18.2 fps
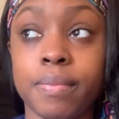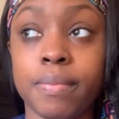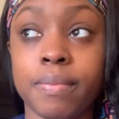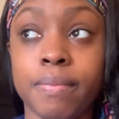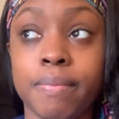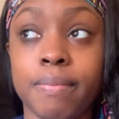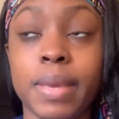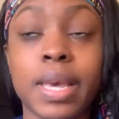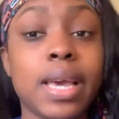
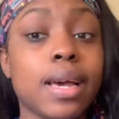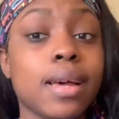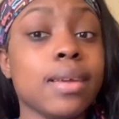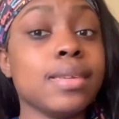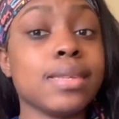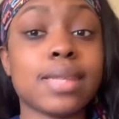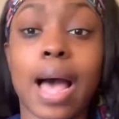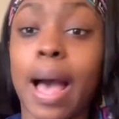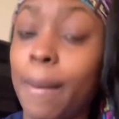
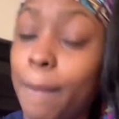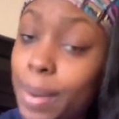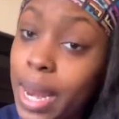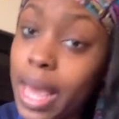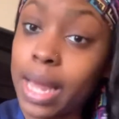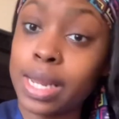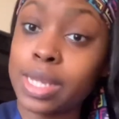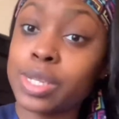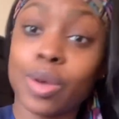Because I'm
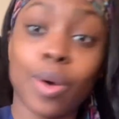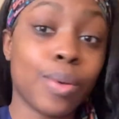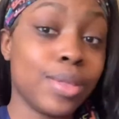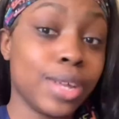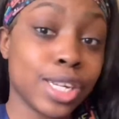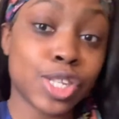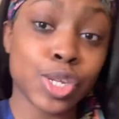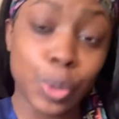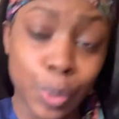planning to go
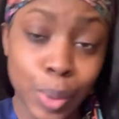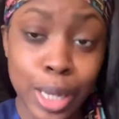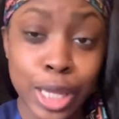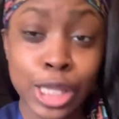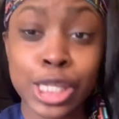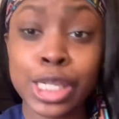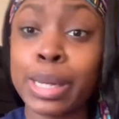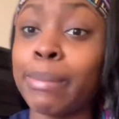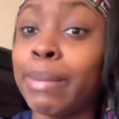there to
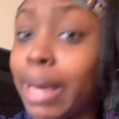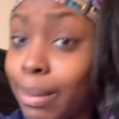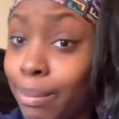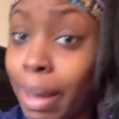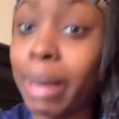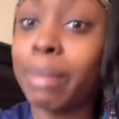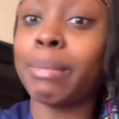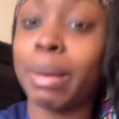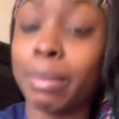win. To make
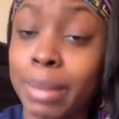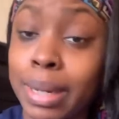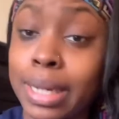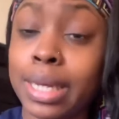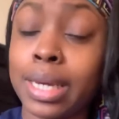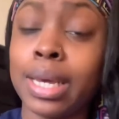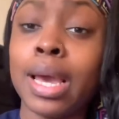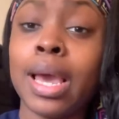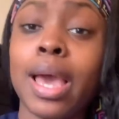back my
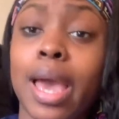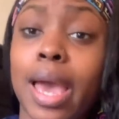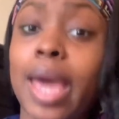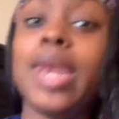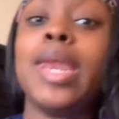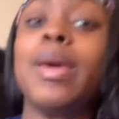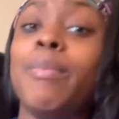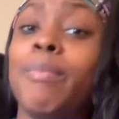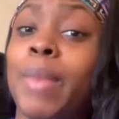money.
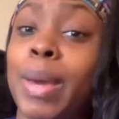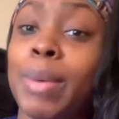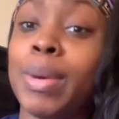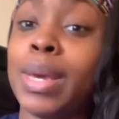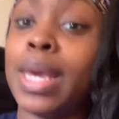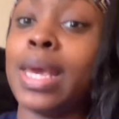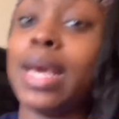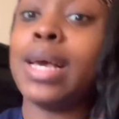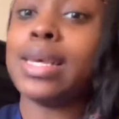And then
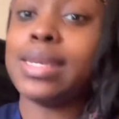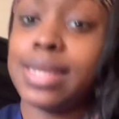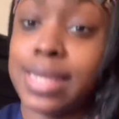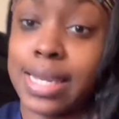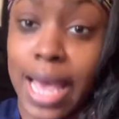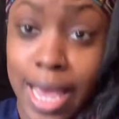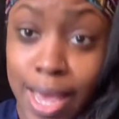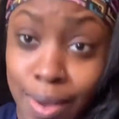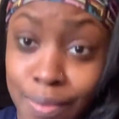maybe
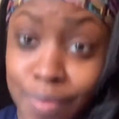save